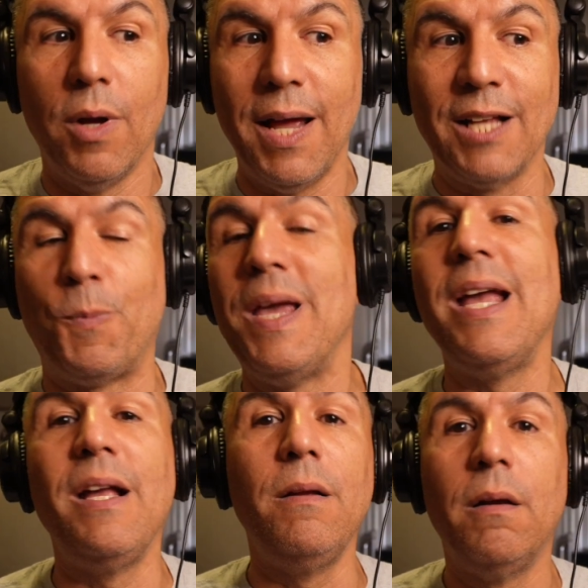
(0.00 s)
it's
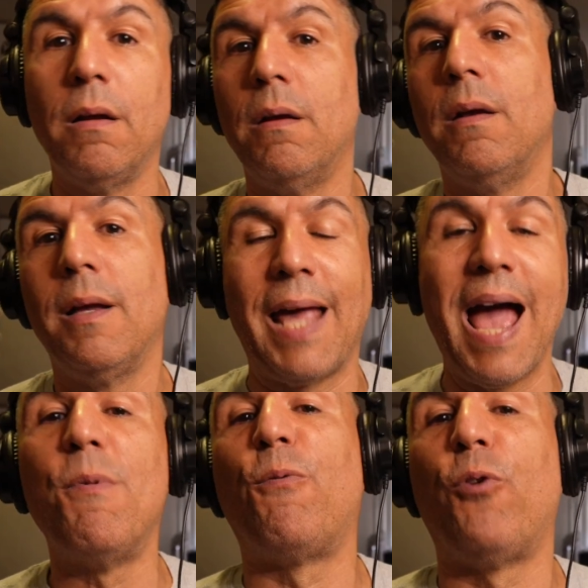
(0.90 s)
being
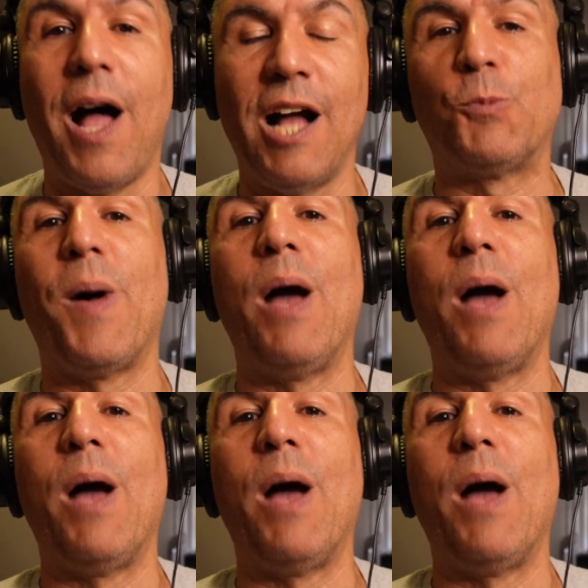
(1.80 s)
camouflaged